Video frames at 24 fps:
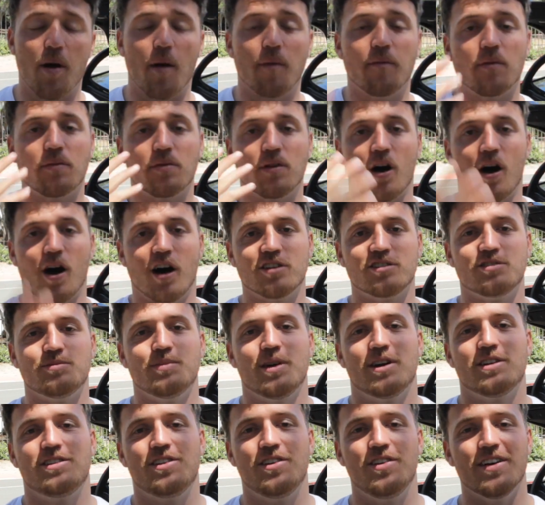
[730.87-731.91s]
hope you have an awesome
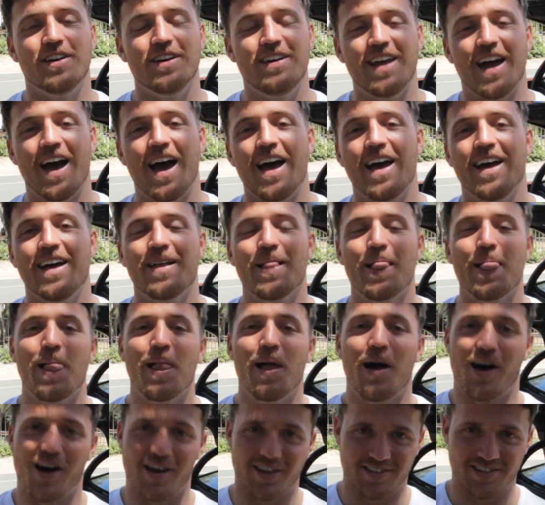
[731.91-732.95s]
rest of your day.
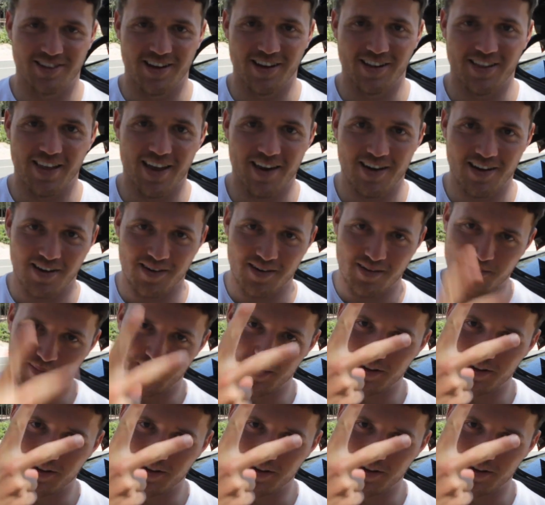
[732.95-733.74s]
I'll see you later.